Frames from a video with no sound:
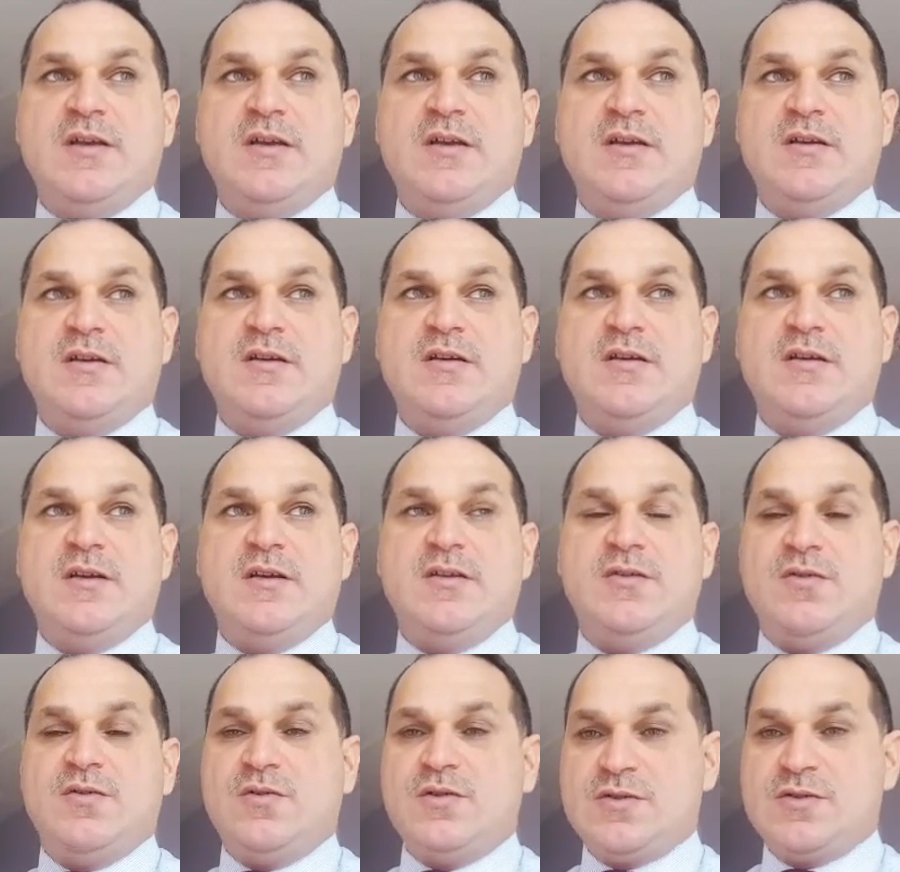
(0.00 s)
and
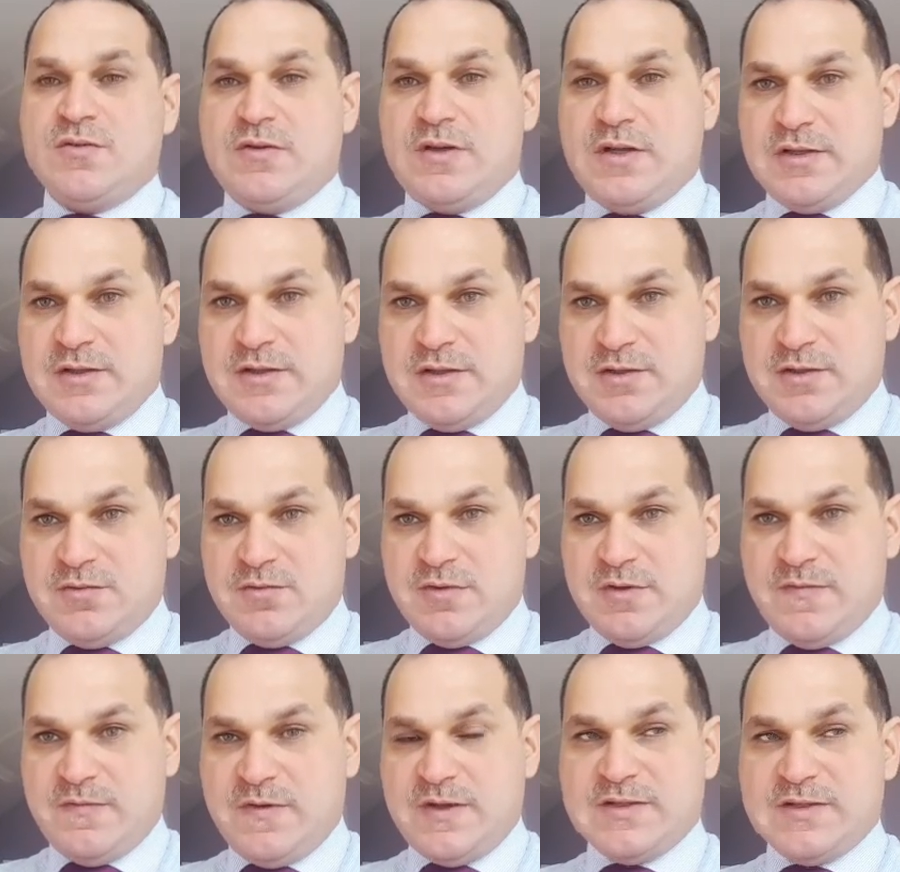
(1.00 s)
also artery to the
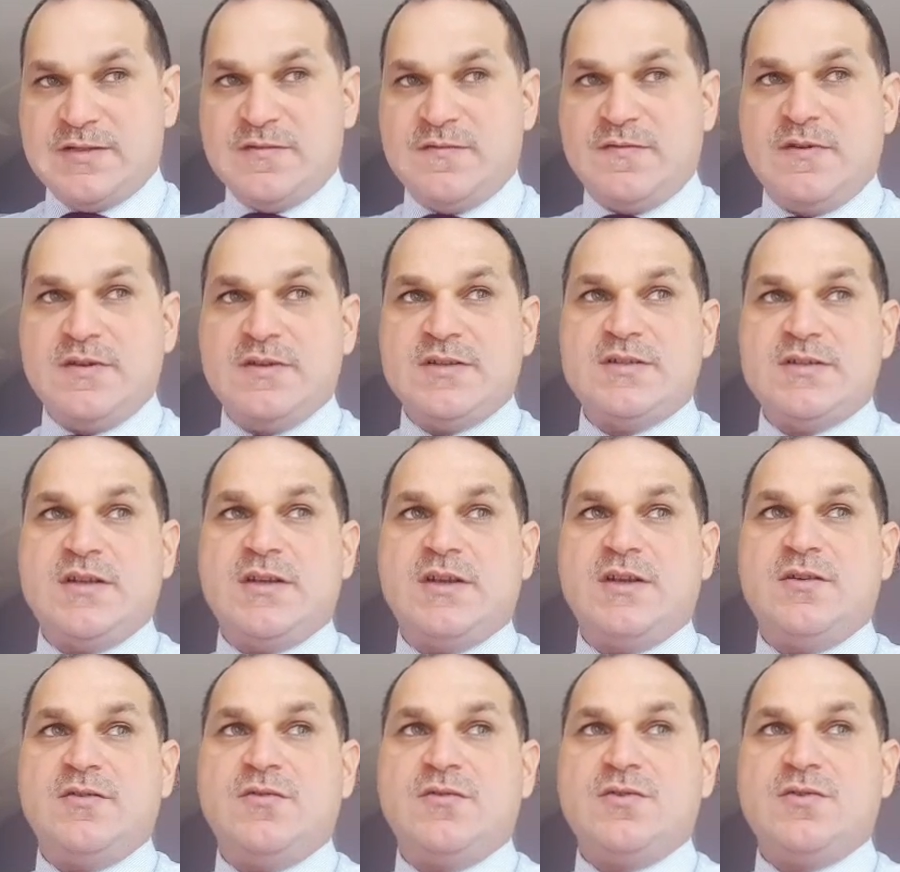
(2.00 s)
vas deferens,
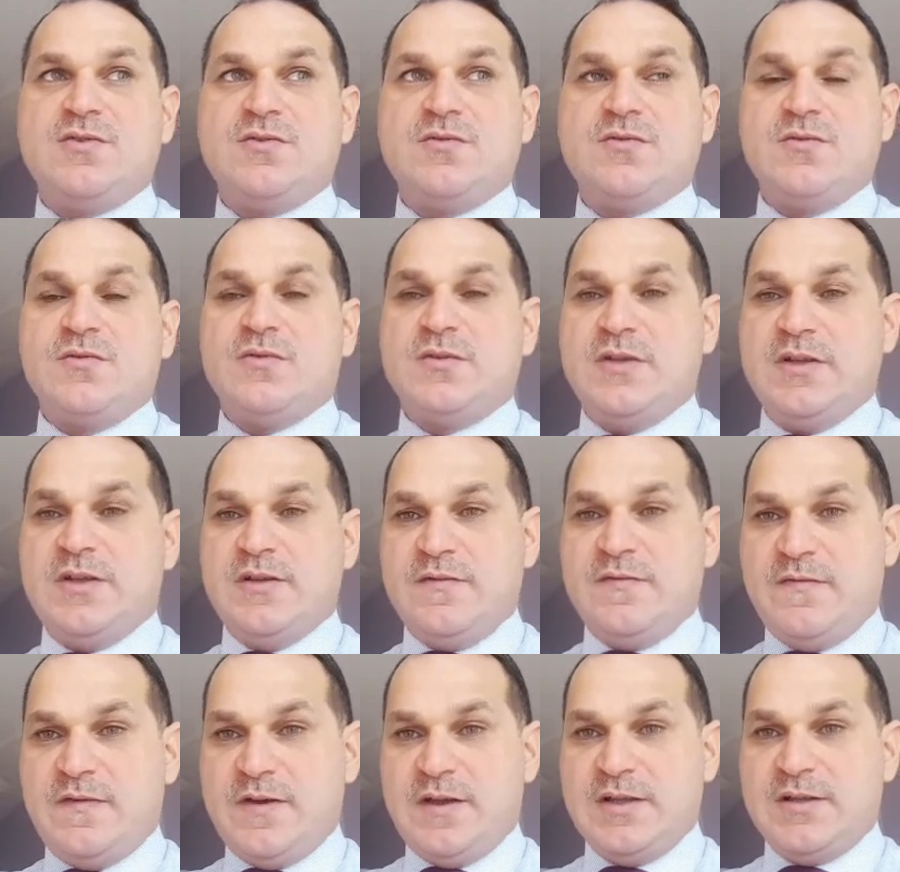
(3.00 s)
and also contain
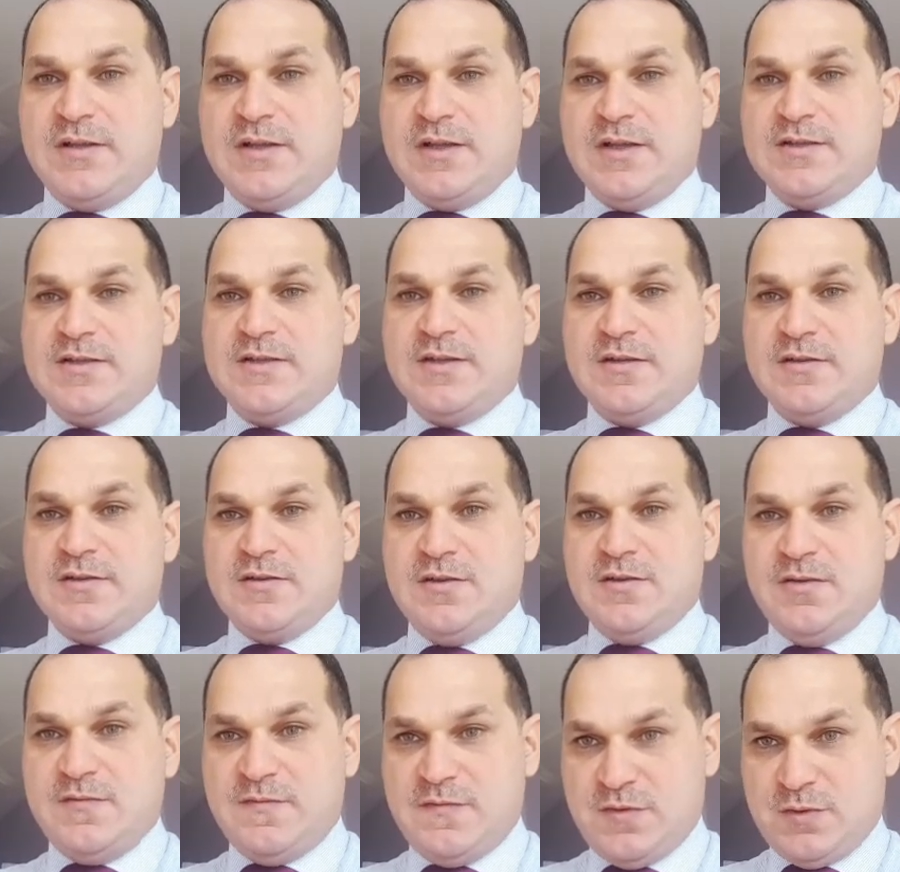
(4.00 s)
fat and certain
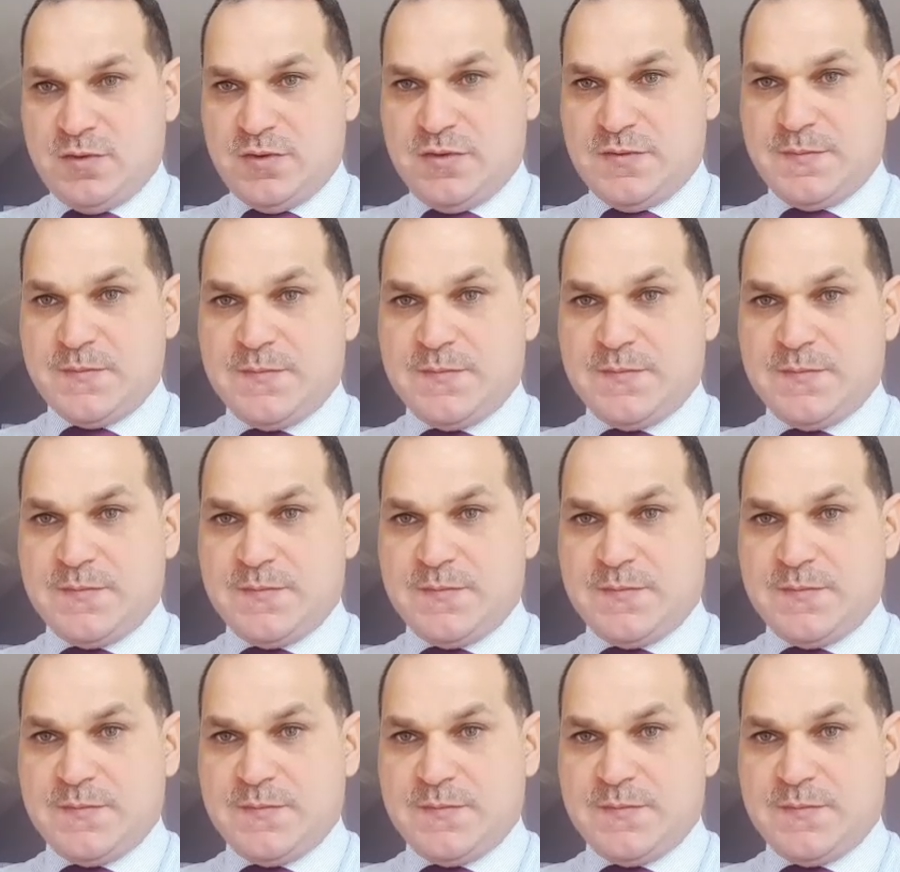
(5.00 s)
lymph node.